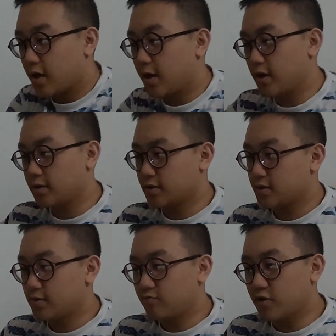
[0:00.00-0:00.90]
it
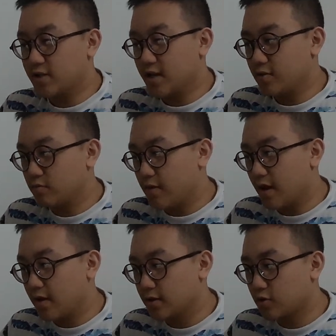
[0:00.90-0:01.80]
resonated with me
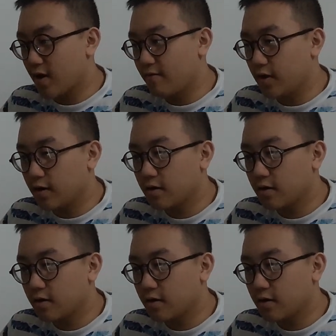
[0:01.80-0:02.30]
so heavily.